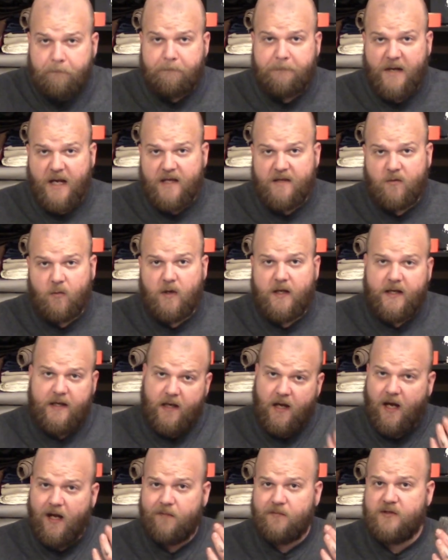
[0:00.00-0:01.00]
By the
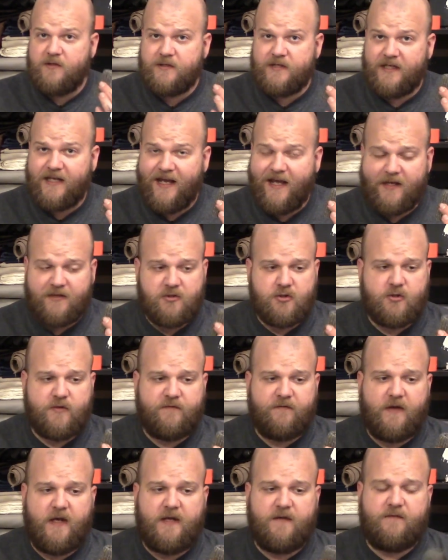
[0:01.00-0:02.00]
way, I'm using extra
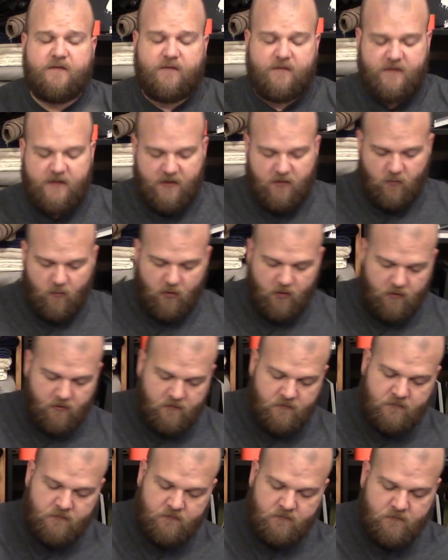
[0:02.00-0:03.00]
fine steel wool
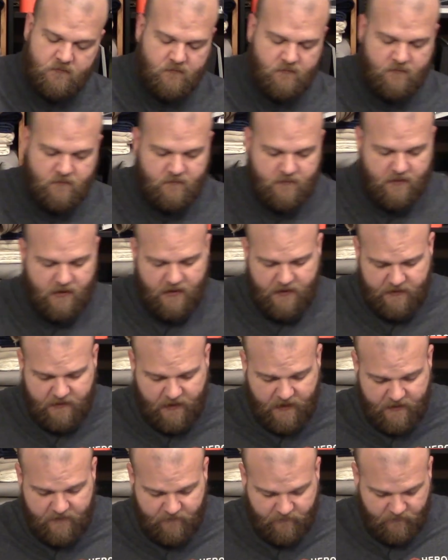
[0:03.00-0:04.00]
in
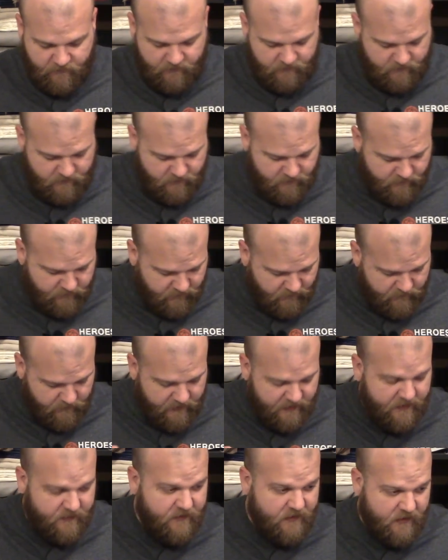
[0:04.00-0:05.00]
case you're
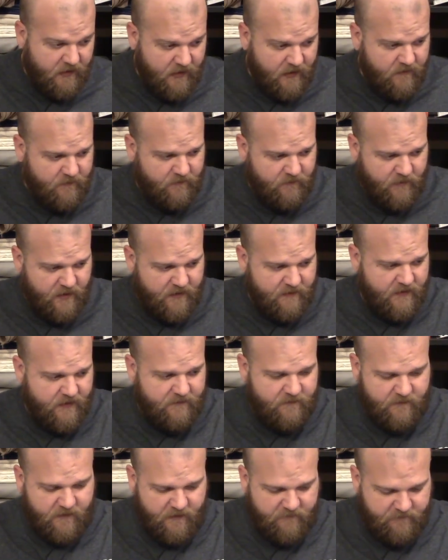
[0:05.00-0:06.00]
somebody that cares about
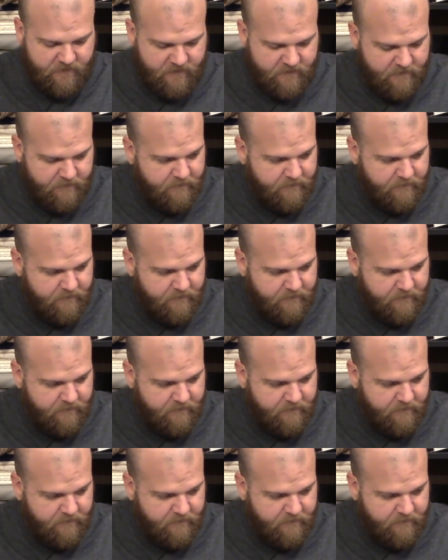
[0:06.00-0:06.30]
that stuff.